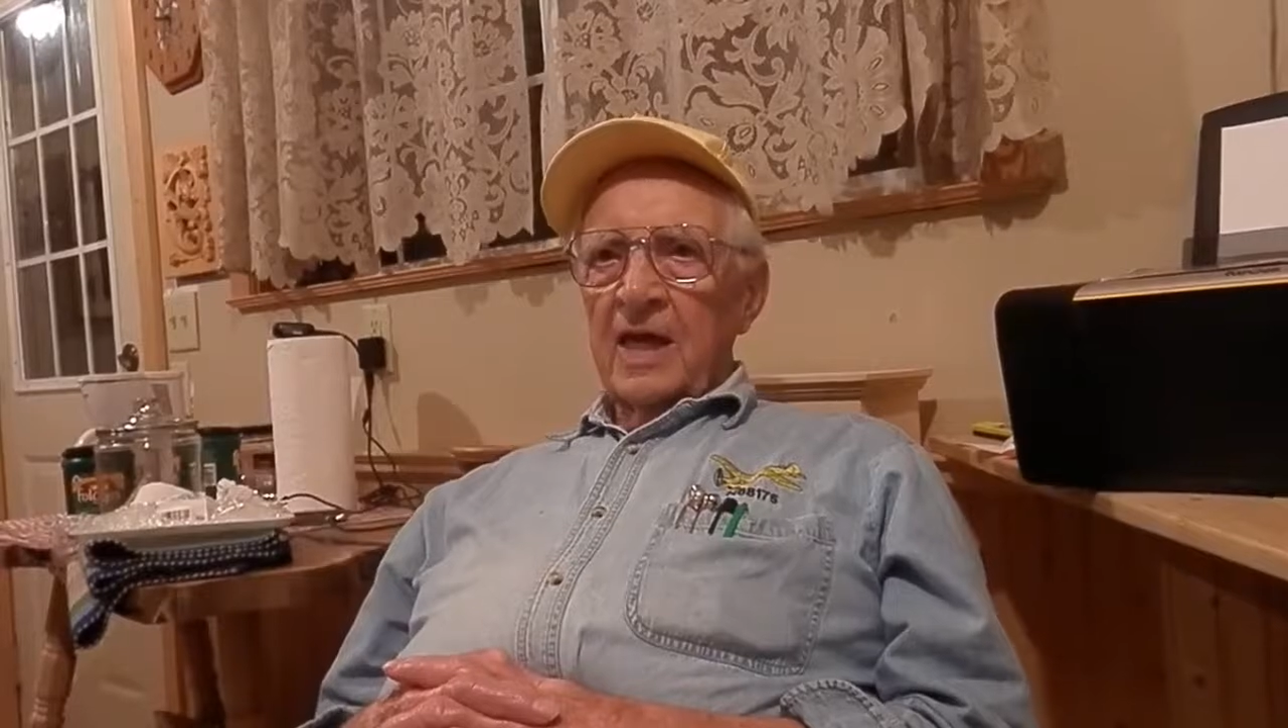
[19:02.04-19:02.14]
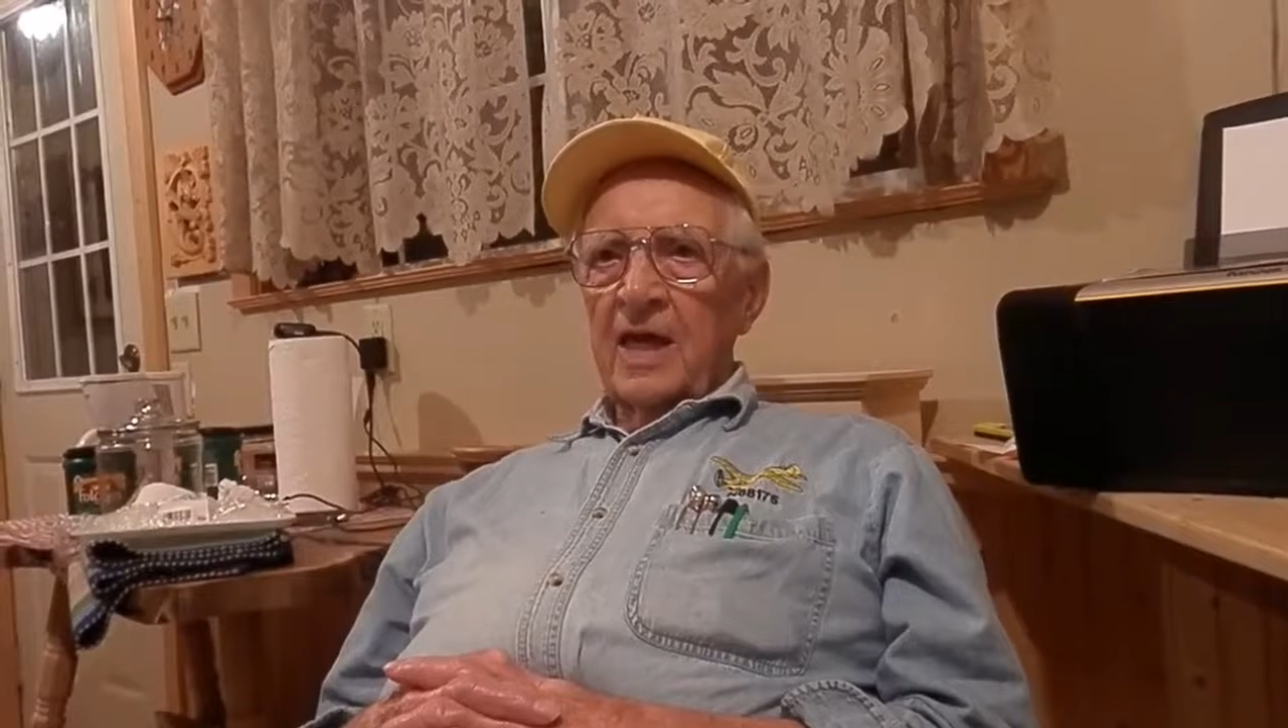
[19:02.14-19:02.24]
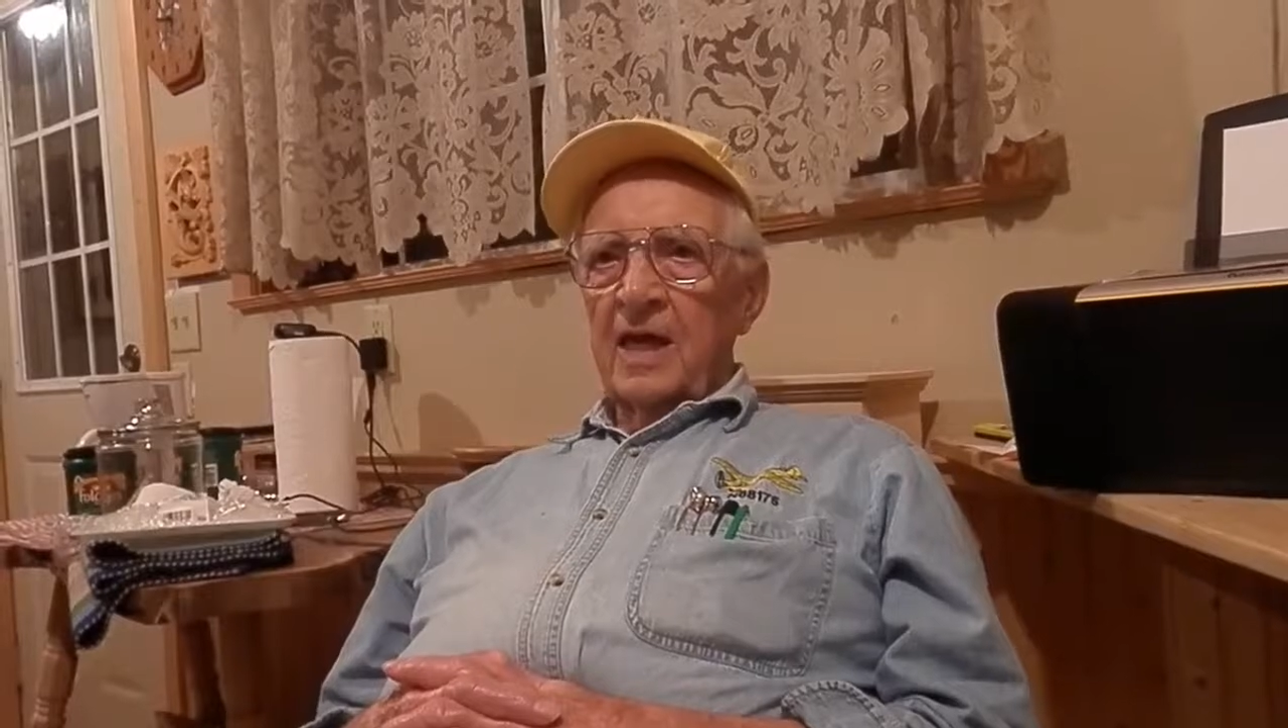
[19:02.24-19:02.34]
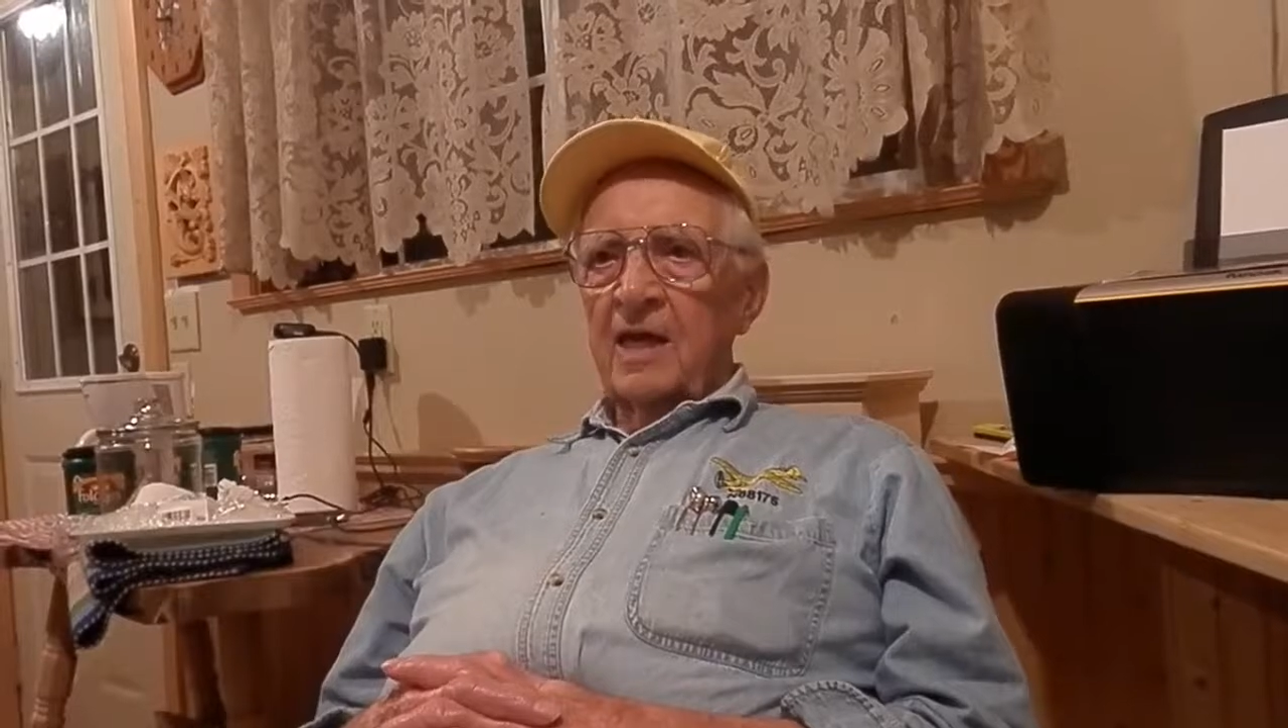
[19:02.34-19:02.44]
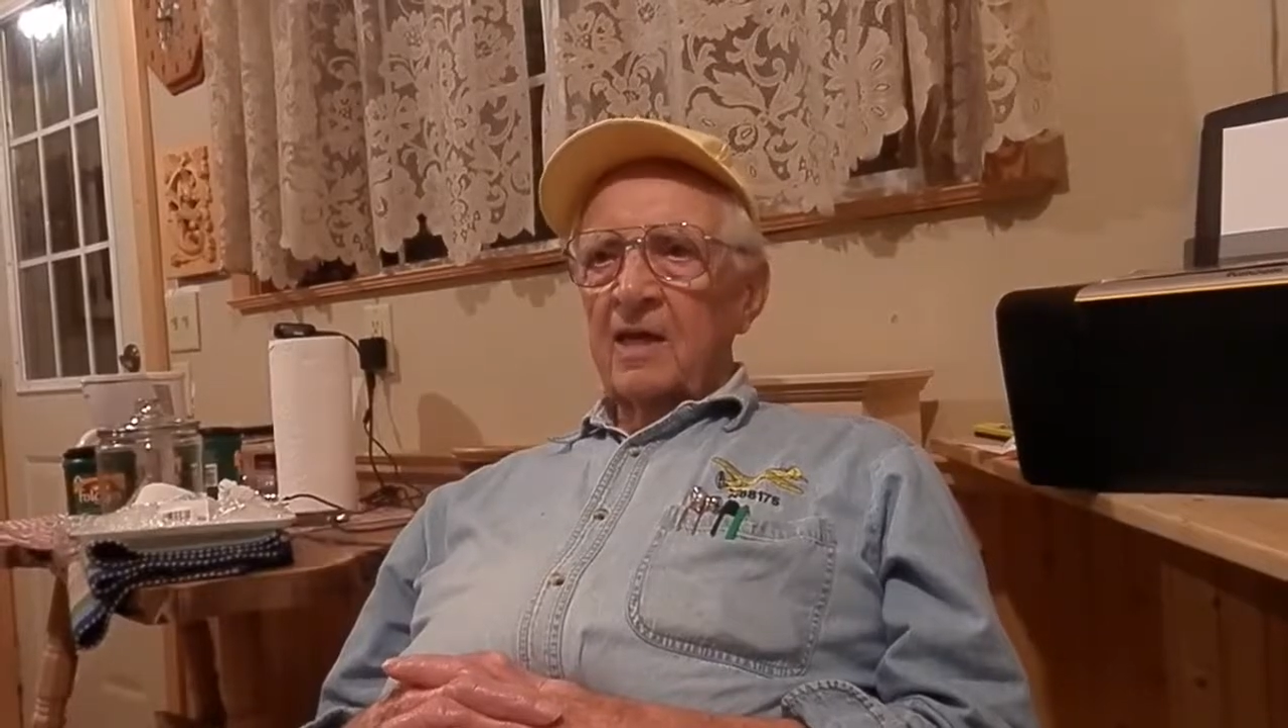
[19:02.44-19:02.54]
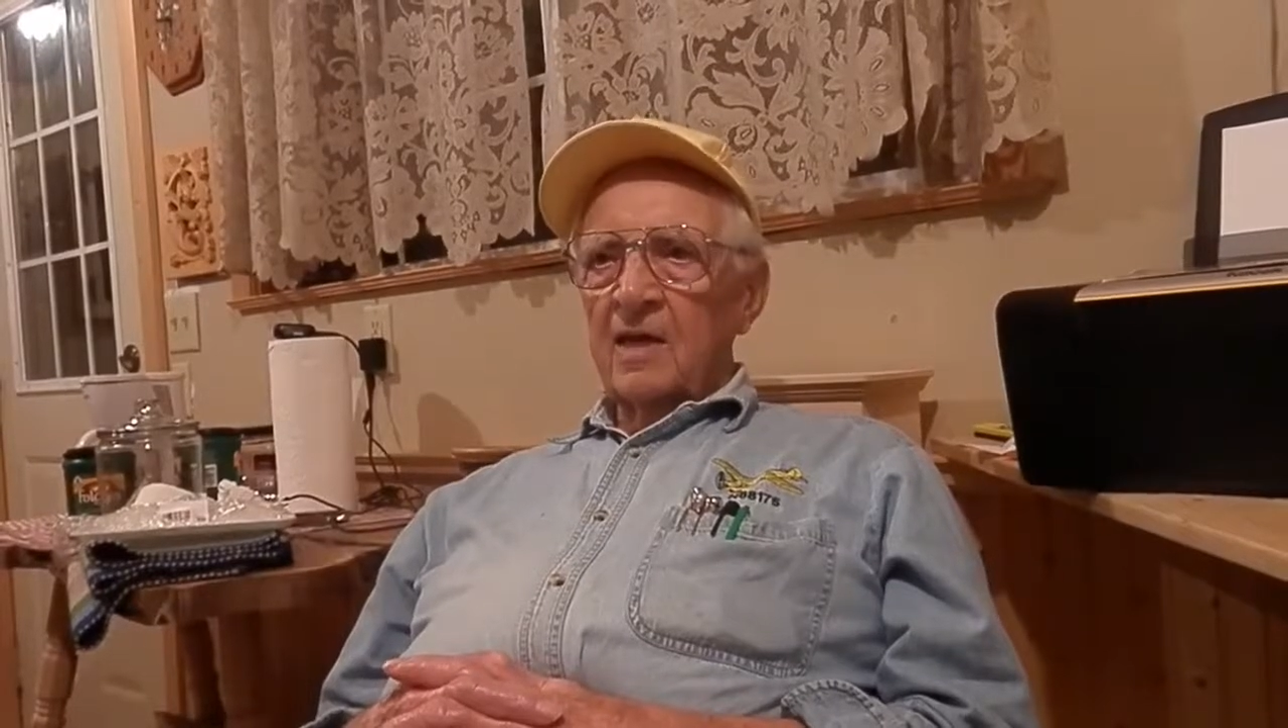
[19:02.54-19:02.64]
day